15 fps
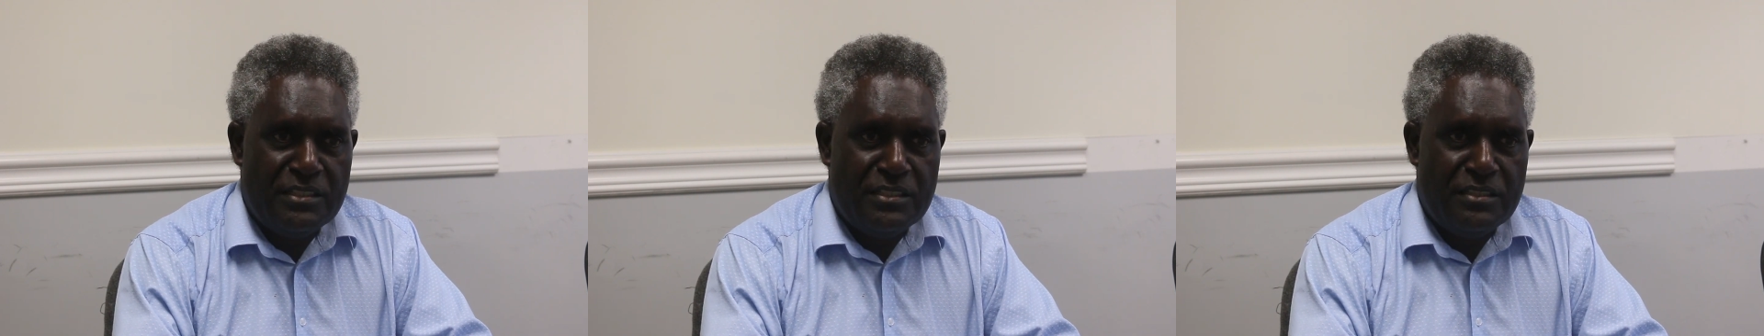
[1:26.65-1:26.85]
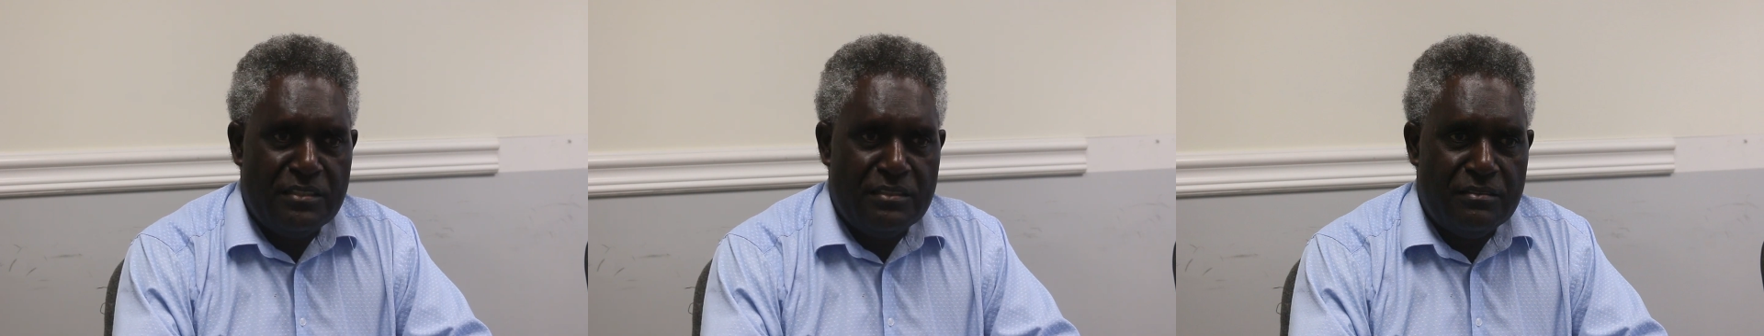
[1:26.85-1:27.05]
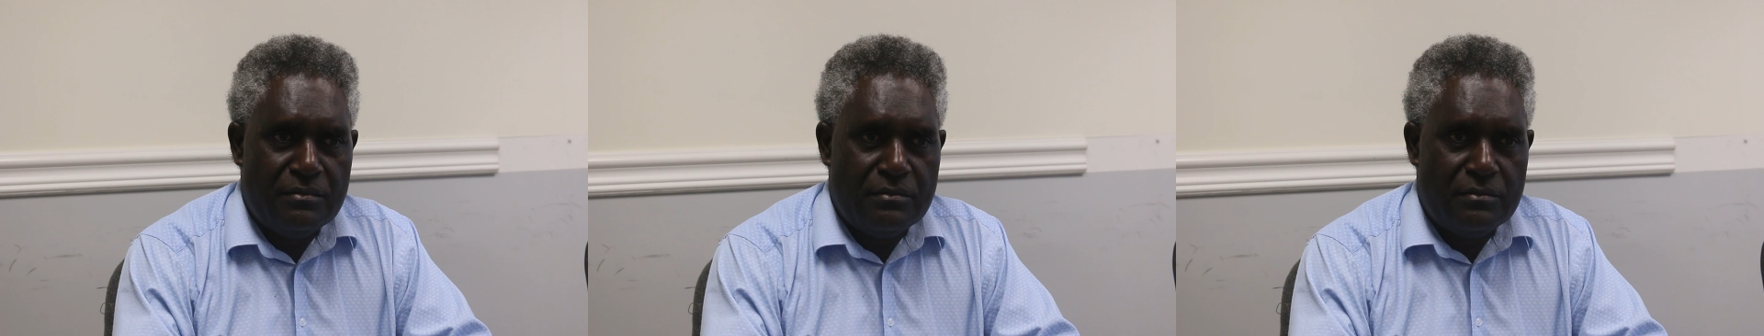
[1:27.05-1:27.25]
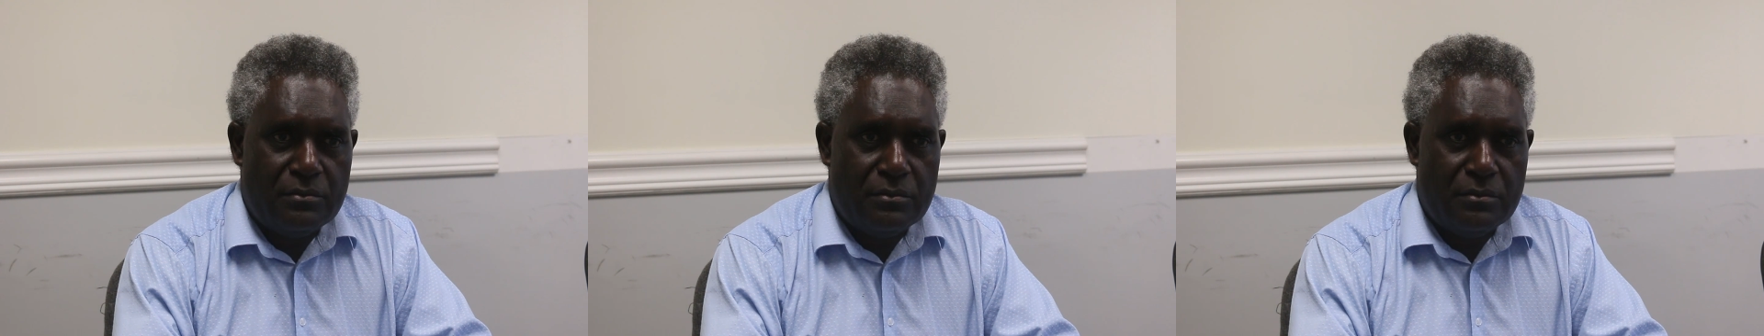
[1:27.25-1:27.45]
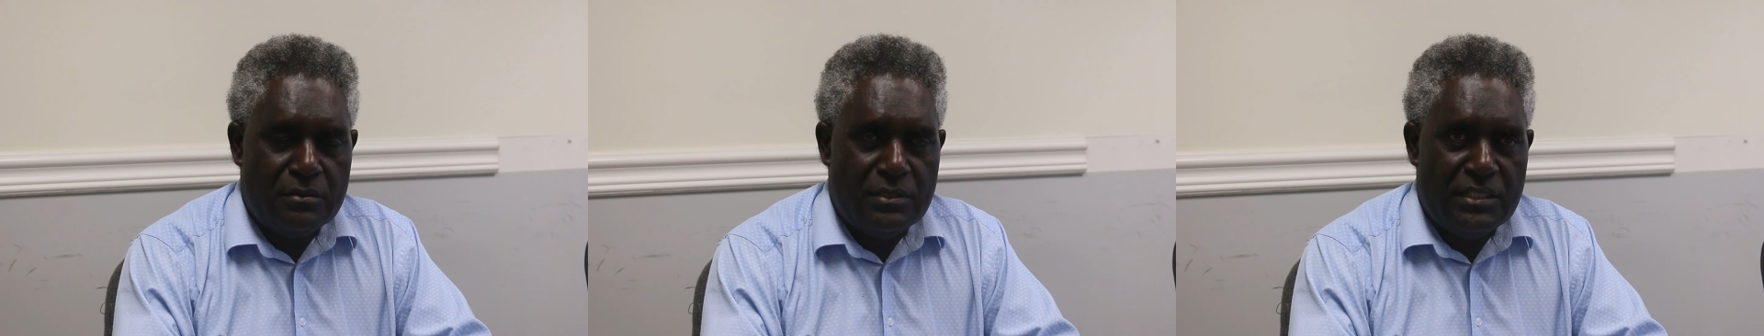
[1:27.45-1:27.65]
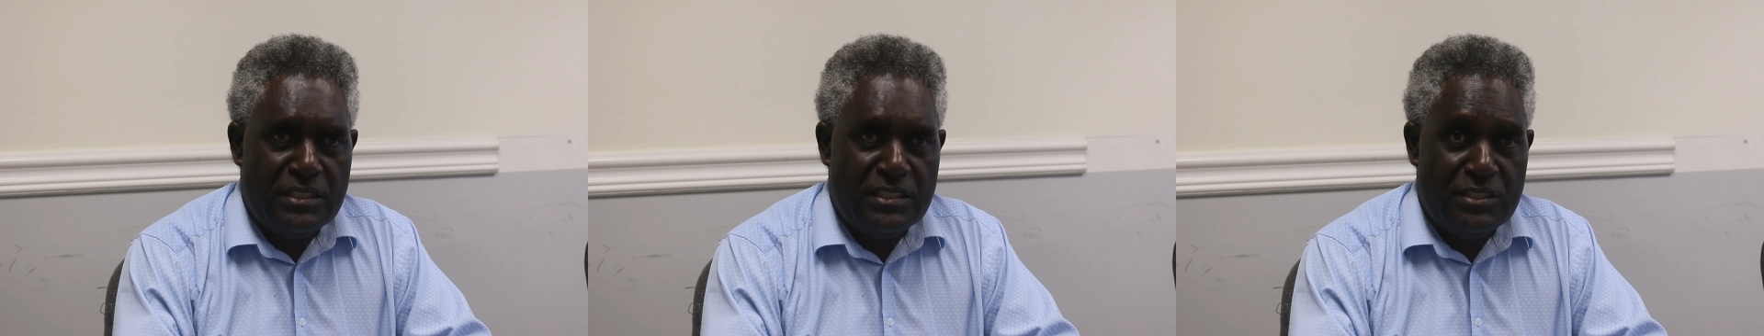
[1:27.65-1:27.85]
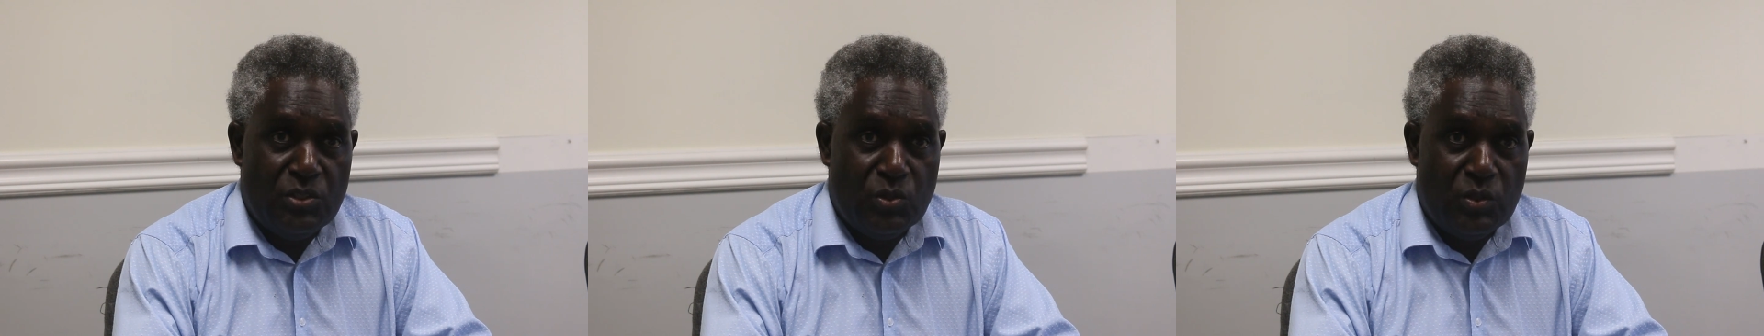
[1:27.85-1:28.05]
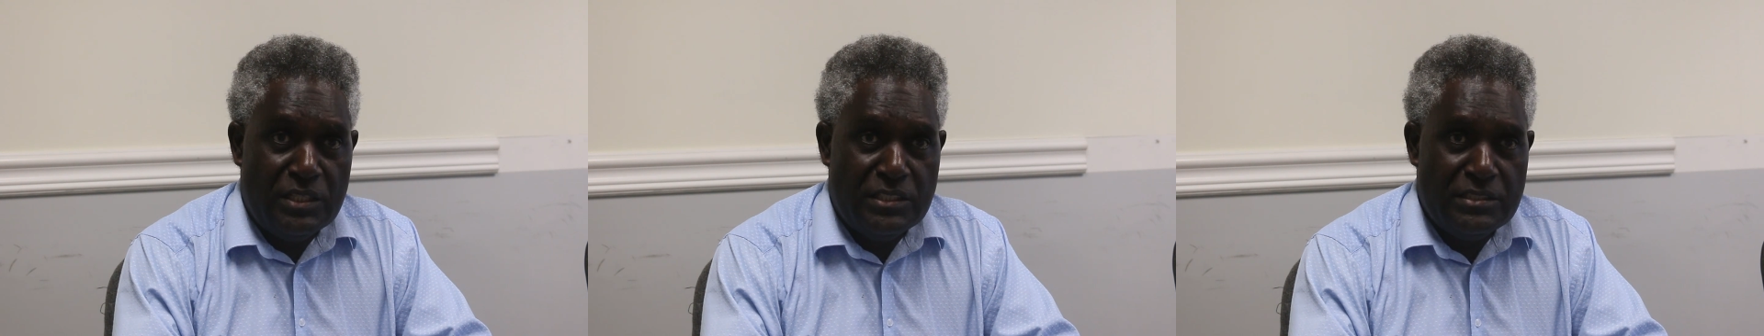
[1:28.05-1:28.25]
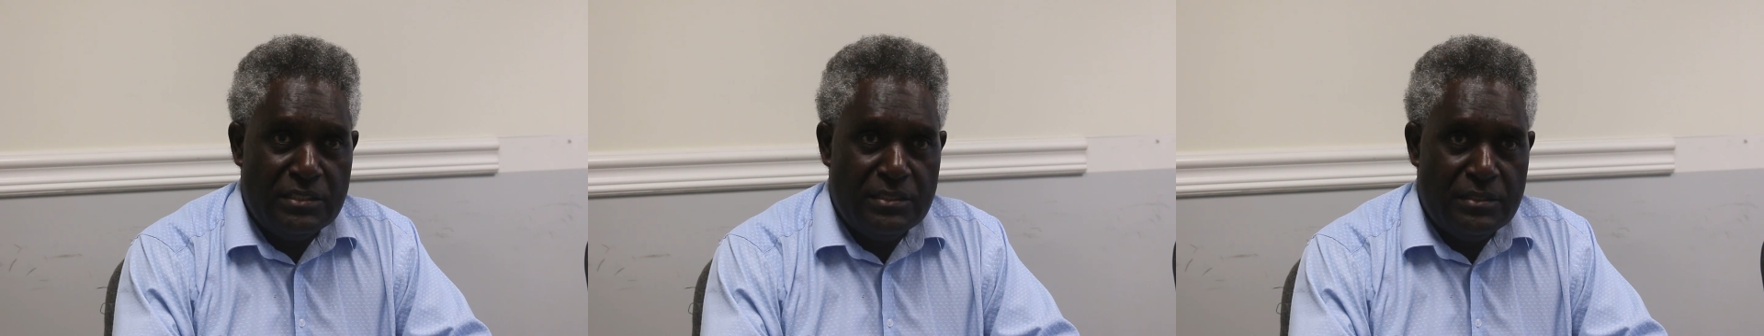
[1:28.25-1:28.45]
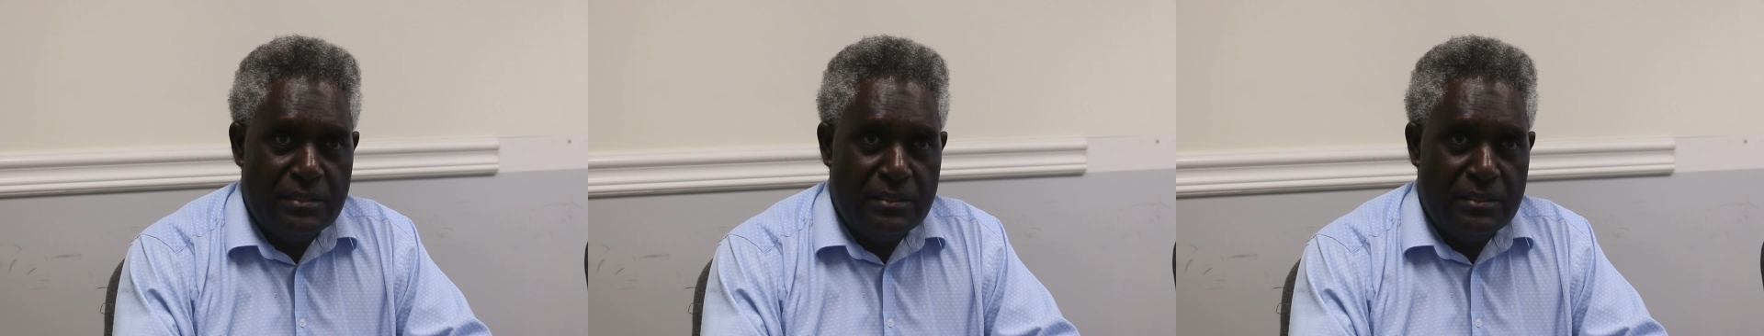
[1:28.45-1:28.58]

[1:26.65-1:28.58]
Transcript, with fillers: in through the eight donors.